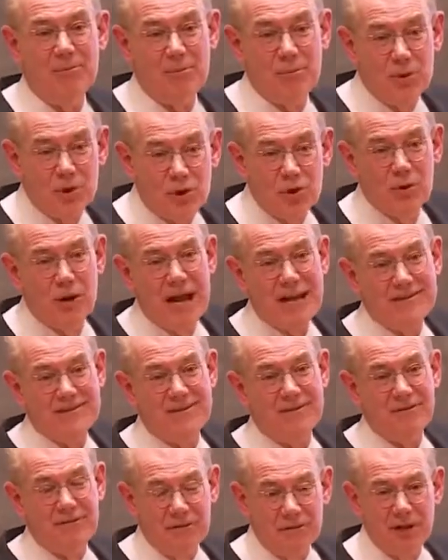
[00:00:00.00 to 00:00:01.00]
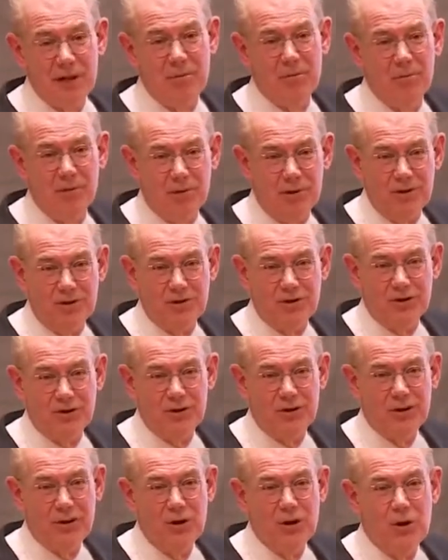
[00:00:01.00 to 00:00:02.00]
progressive
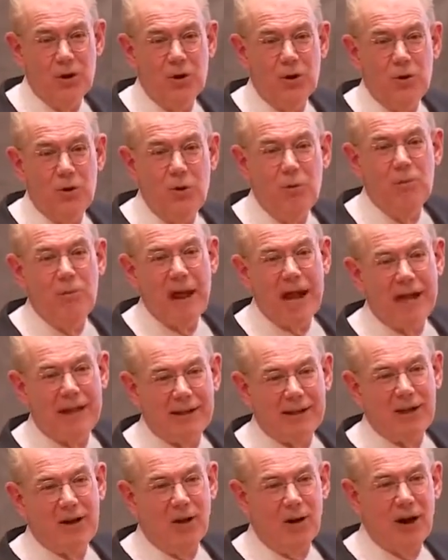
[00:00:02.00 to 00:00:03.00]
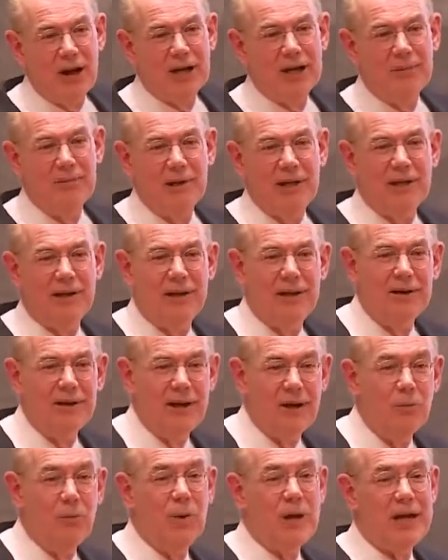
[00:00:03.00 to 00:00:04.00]
liberals who make the argument
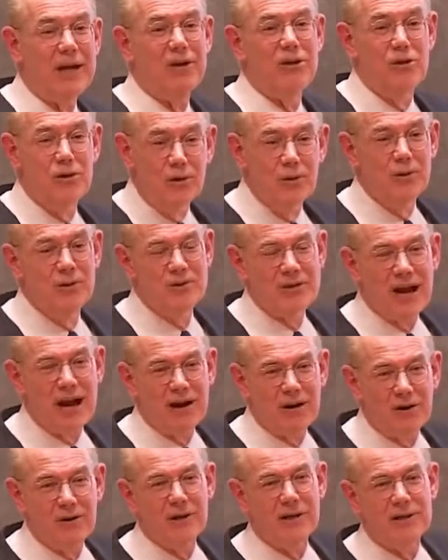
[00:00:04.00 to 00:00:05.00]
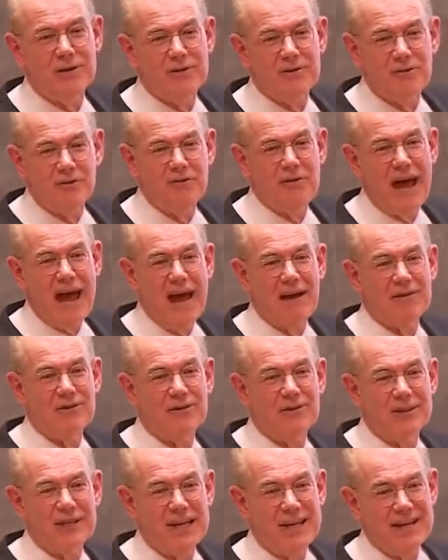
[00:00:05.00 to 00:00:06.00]
that we can use our critical
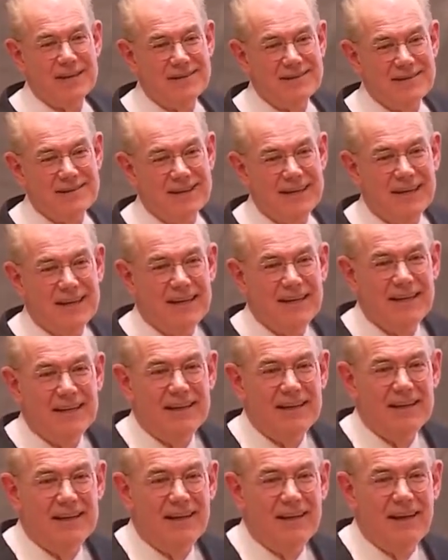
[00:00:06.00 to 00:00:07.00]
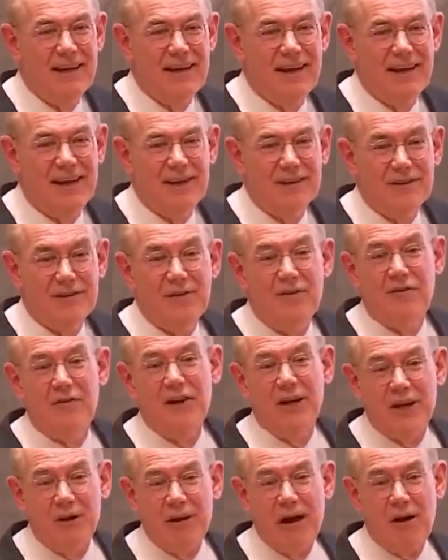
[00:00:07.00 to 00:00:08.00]
faculties uh, to
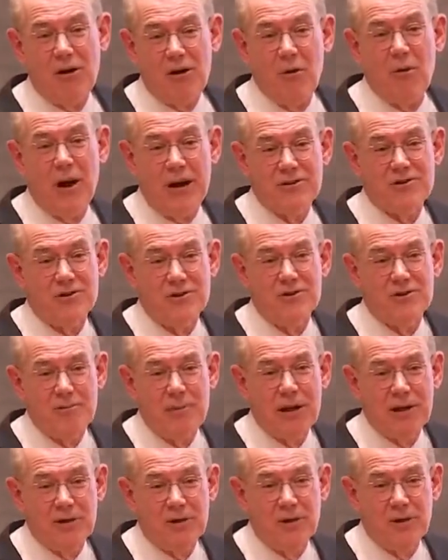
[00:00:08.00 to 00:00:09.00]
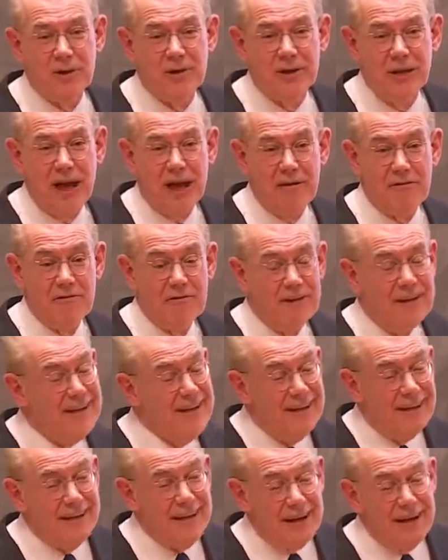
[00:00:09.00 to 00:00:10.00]
figure out questions about the good life.
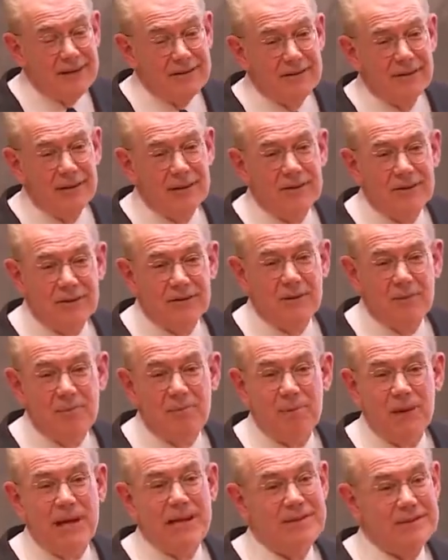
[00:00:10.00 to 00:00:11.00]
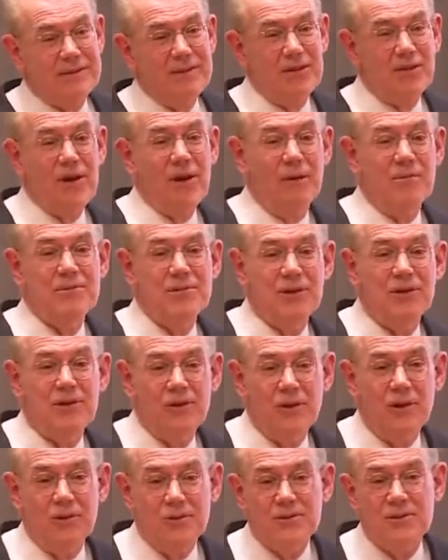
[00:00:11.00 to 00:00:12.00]
And actually, the piece that comes the
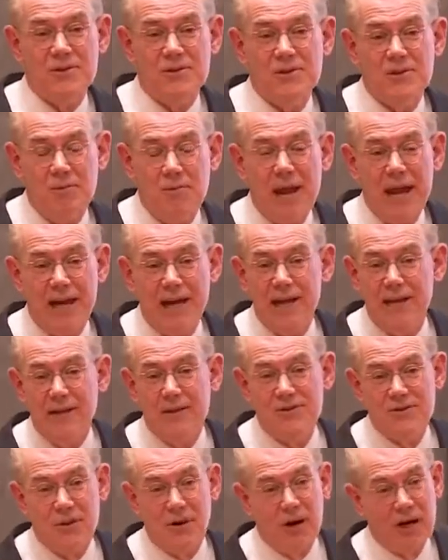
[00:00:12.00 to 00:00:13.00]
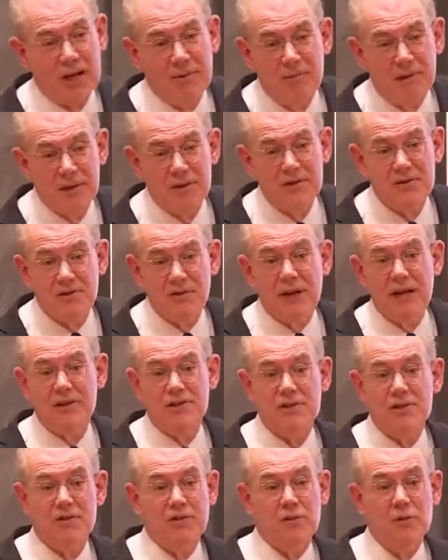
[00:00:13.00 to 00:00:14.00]
closest to making this argument is
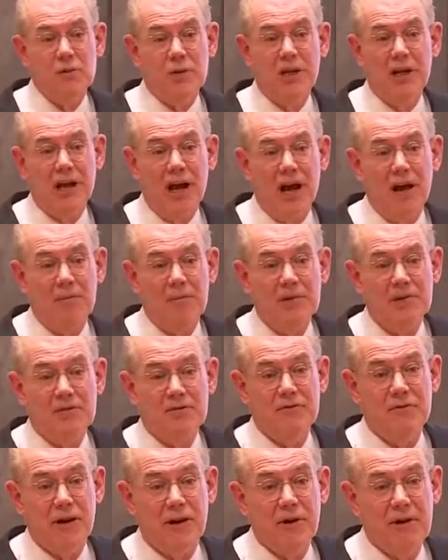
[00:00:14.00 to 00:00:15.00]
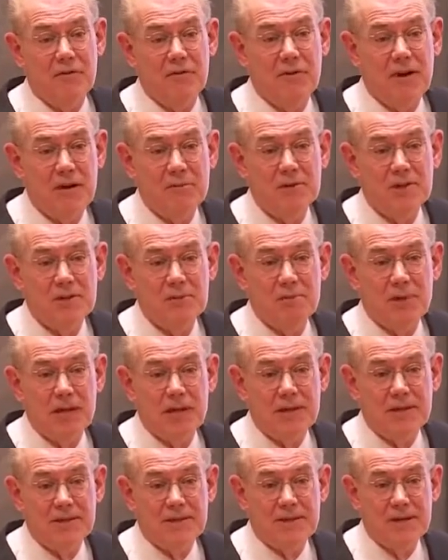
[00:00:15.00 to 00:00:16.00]
Francis Fukuyama's very famous
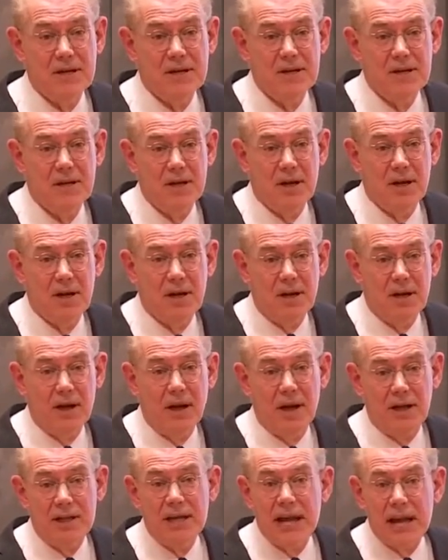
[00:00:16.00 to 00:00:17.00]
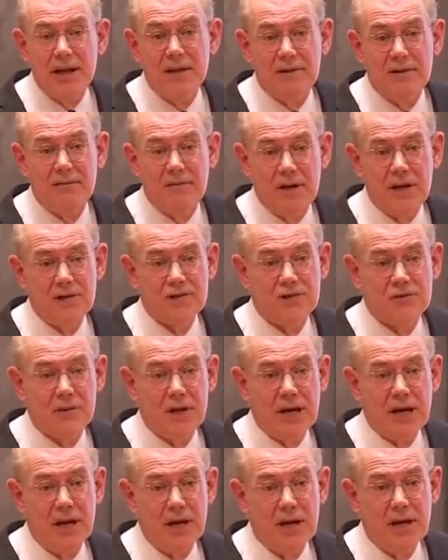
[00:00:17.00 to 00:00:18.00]
piece uh, on the end of
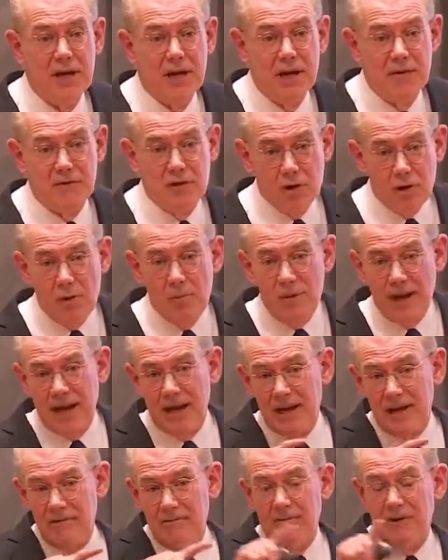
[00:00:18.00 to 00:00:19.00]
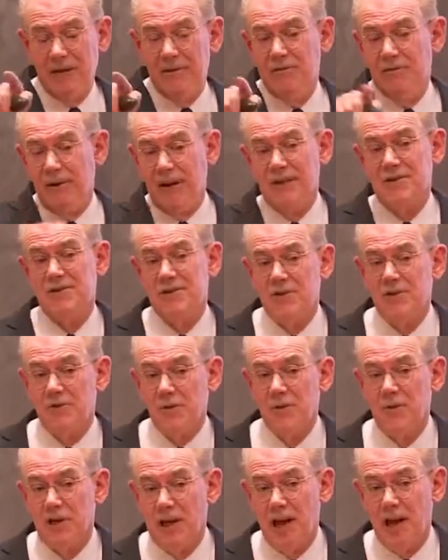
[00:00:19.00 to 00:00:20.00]
history. If you go back and read Francis
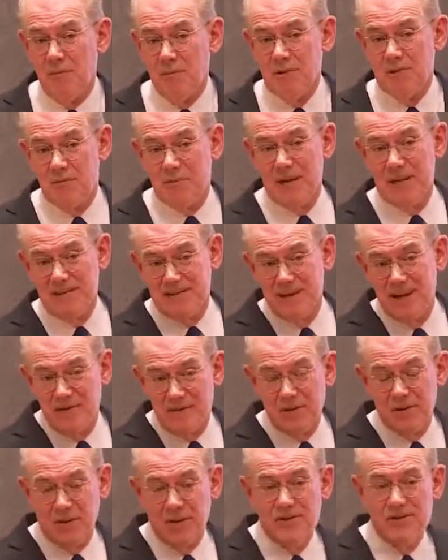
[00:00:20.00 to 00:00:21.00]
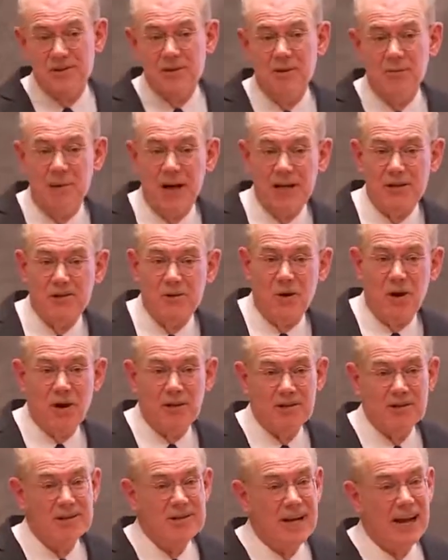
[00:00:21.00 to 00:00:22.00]
Fukuyama's piece after listening to my
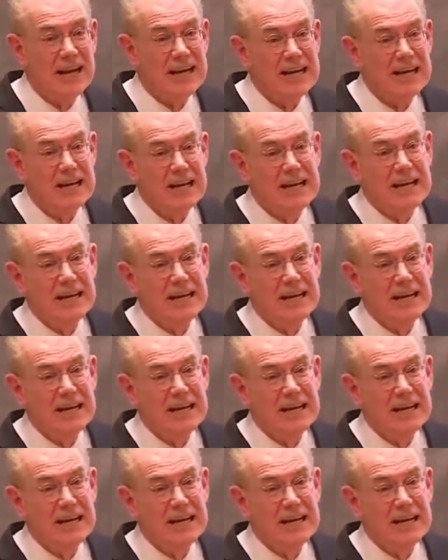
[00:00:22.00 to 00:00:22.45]
talk tonight,